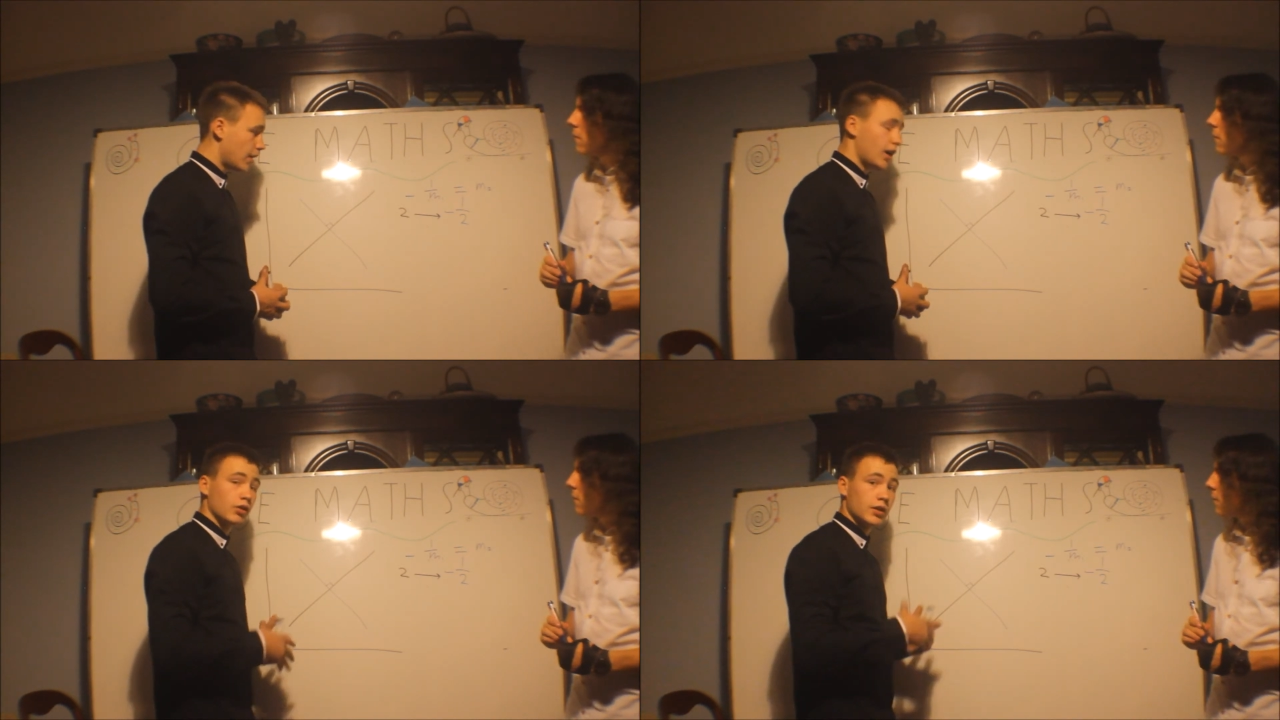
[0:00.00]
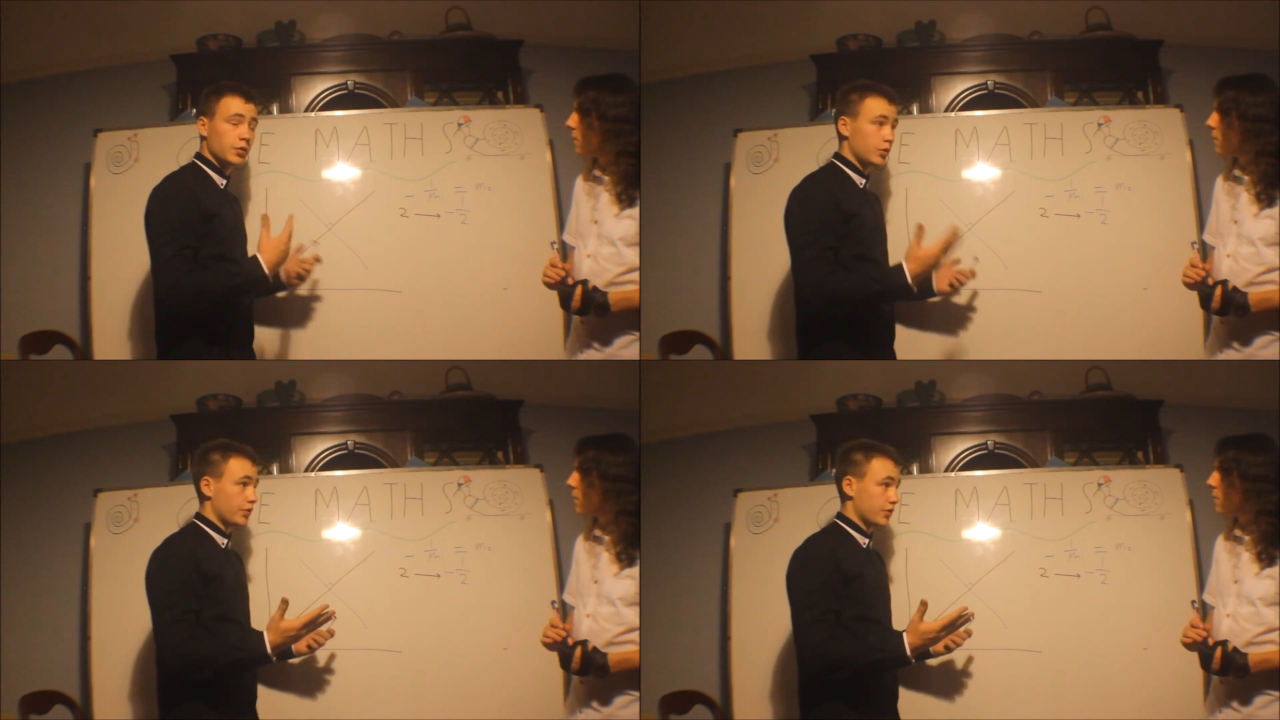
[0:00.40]
I'll give
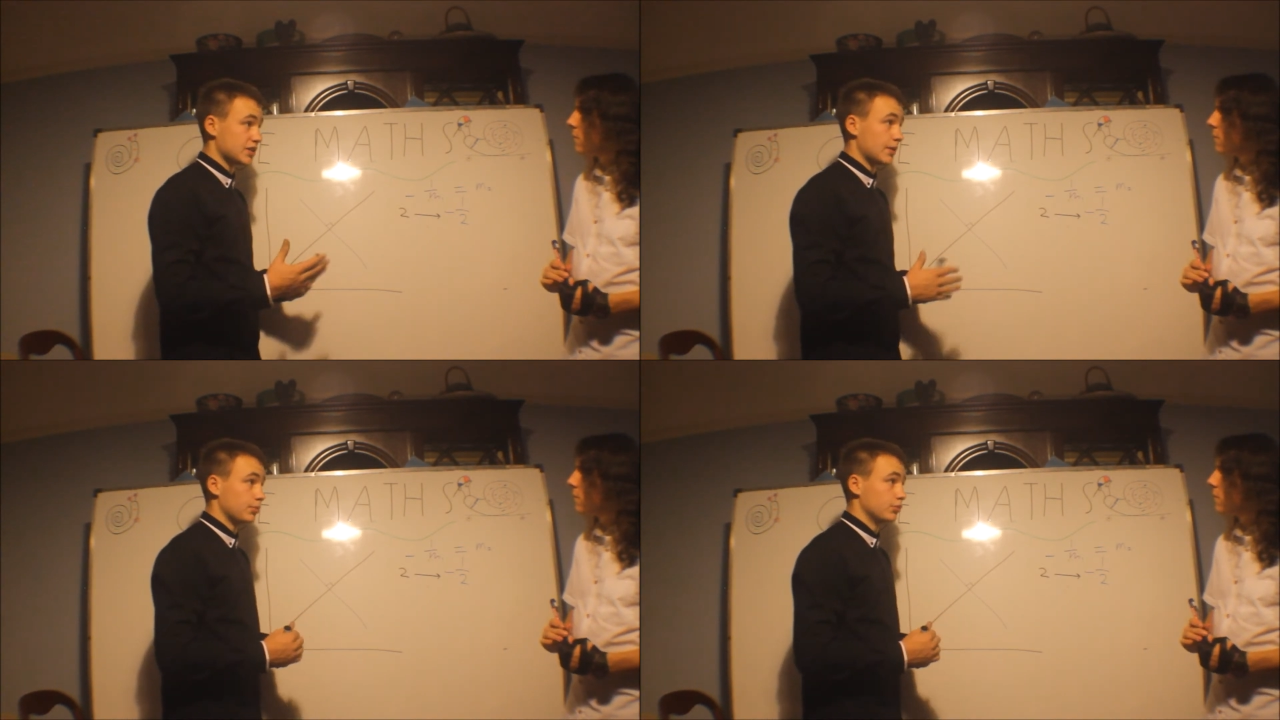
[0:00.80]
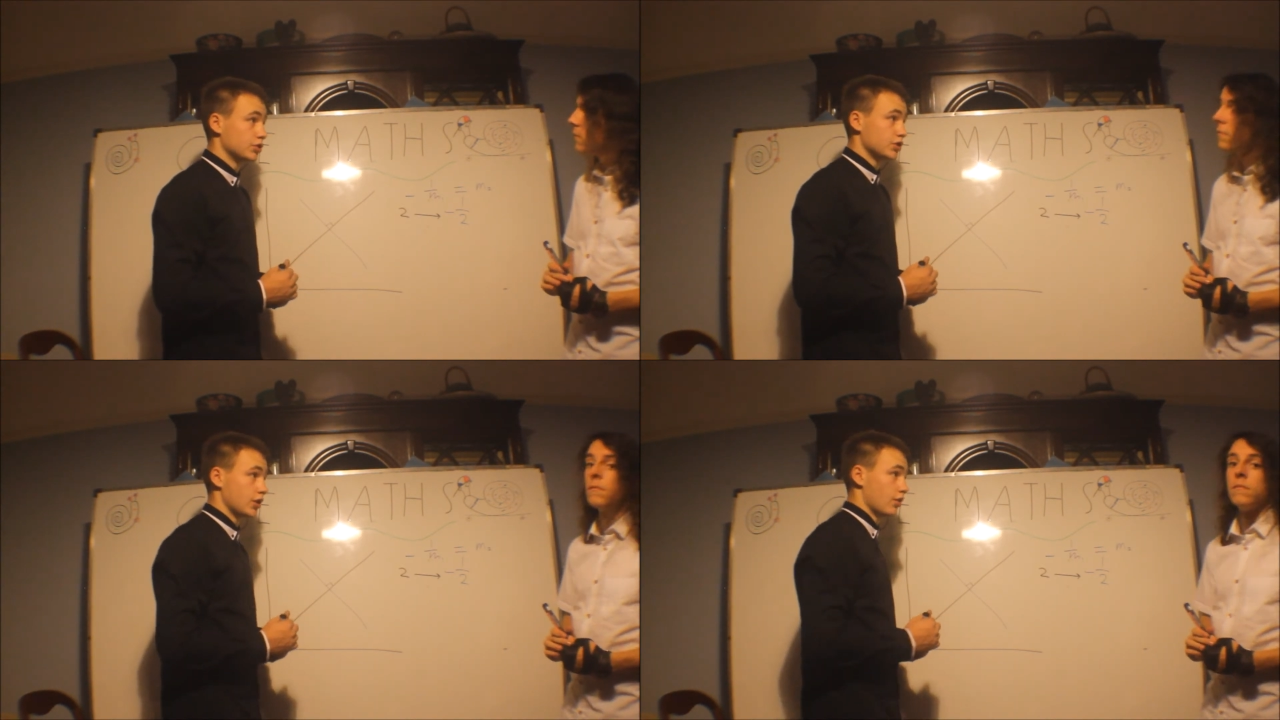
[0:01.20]
you another example
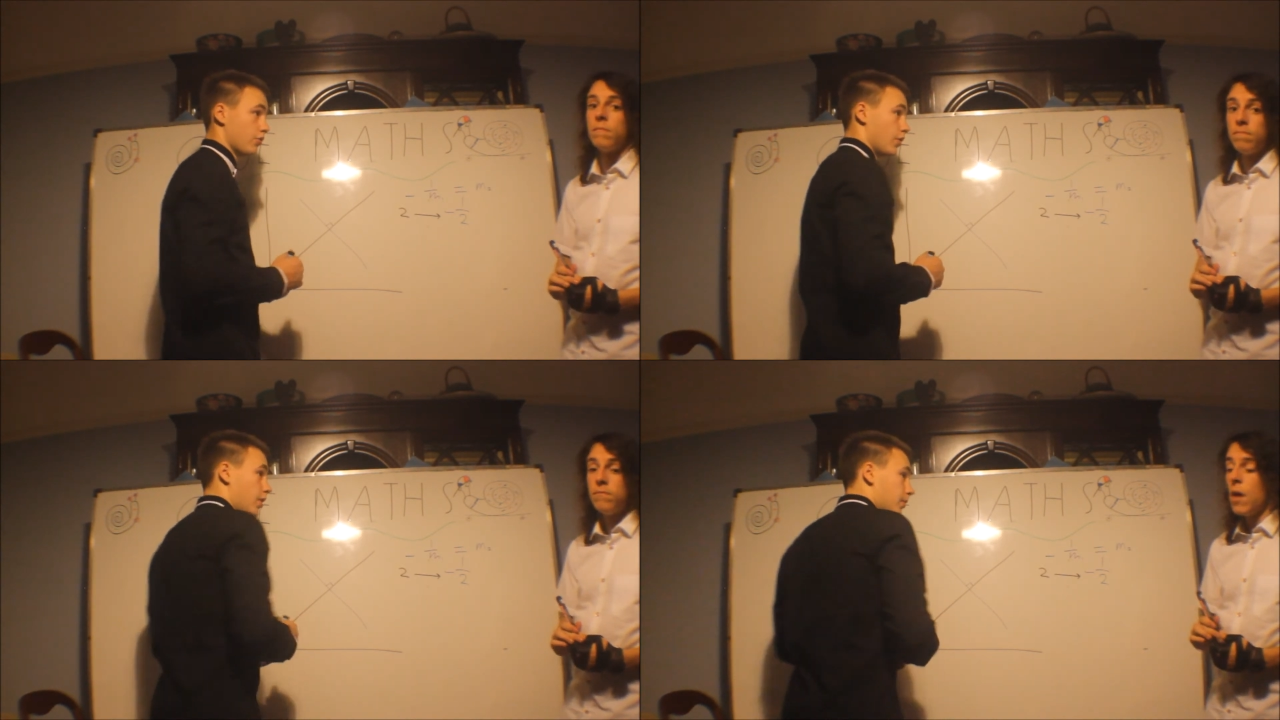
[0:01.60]
just to go through